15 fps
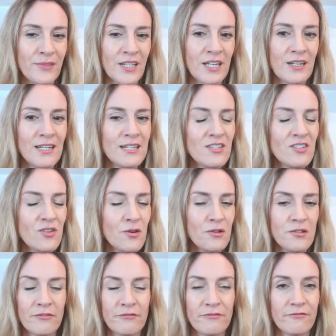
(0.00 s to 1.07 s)
It's not
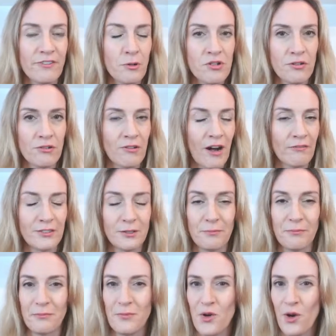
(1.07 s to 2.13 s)
photographer.
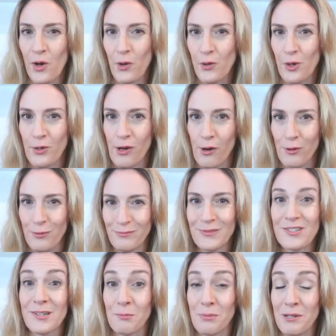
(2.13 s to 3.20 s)
No, no, no.
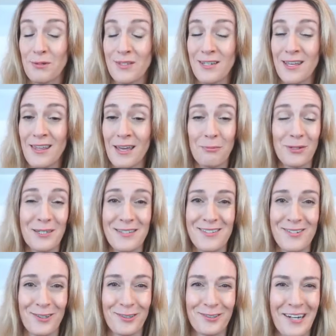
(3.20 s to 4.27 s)
Some people say that, but it's
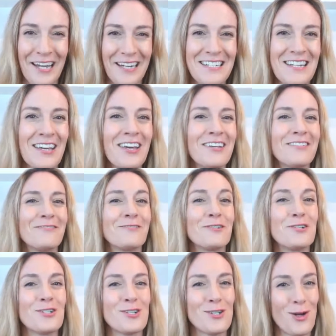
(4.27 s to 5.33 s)
not correct.
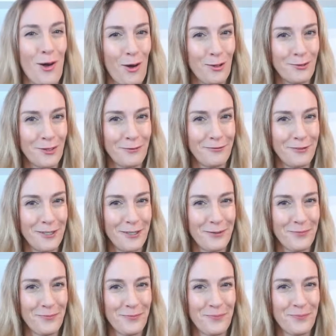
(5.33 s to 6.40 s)
Photographer.
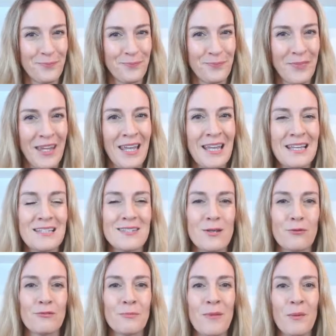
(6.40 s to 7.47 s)
So
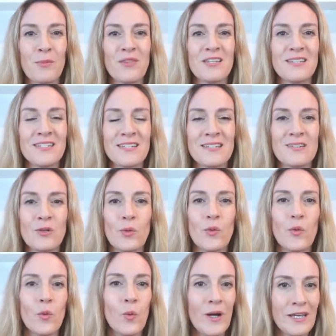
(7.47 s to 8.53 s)
remember, this doesn't
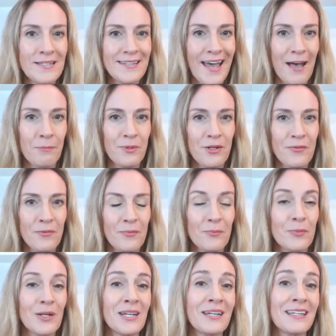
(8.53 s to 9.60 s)
always happen,
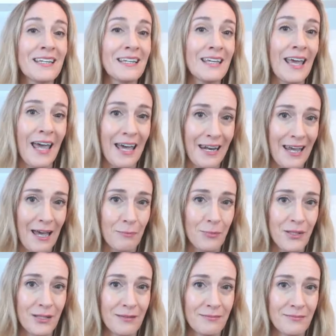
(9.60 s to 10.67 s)
but it can
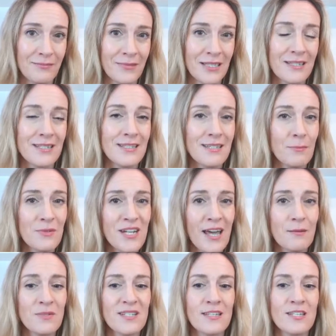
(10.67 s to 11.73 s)
happen.
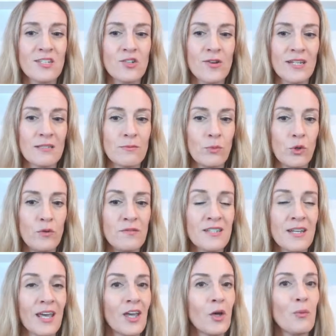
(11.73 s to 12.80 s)
Sometimes the stress moves,
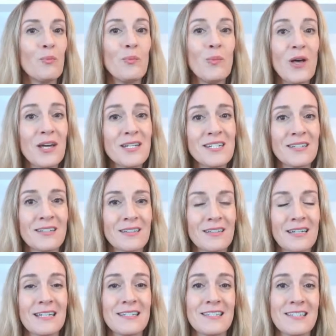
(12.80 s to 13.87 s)
but
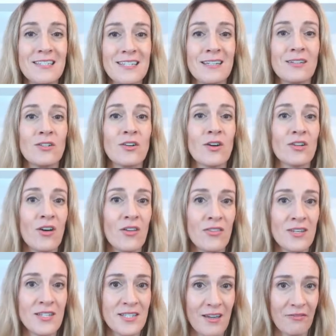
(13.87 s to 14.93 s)
it's still not on the
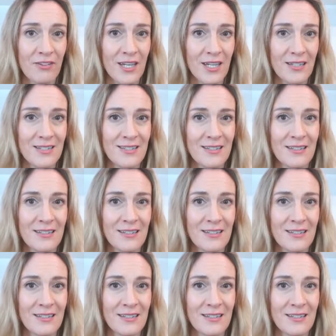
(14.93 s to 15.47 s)
suffix.